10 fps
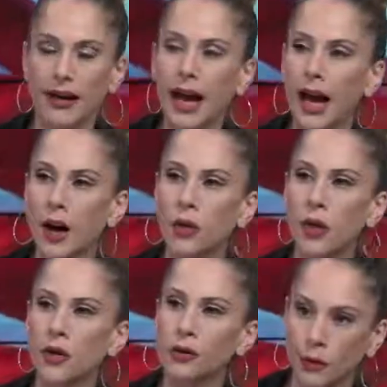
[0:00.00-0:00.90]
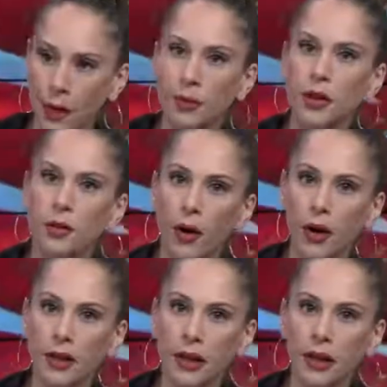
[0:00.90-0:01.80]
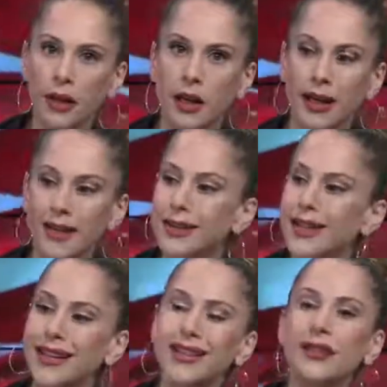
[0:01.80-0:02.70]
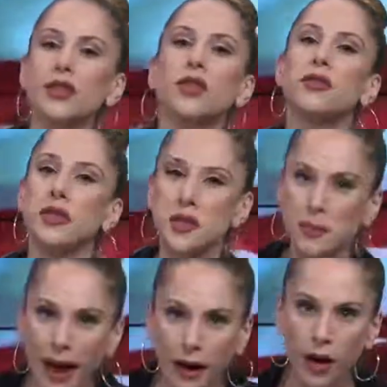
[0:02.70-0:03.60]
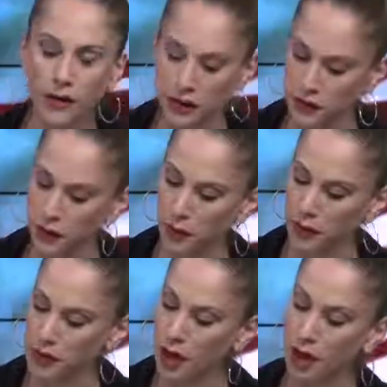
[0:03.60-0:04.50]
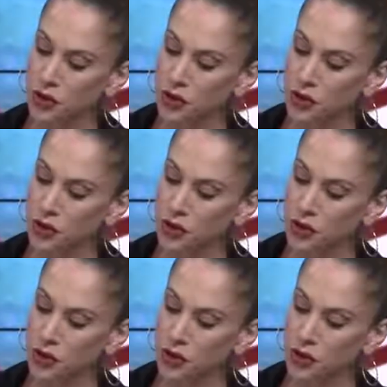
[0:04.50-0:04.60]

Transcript: and how the Republican Party incessantly turns its back on these voters.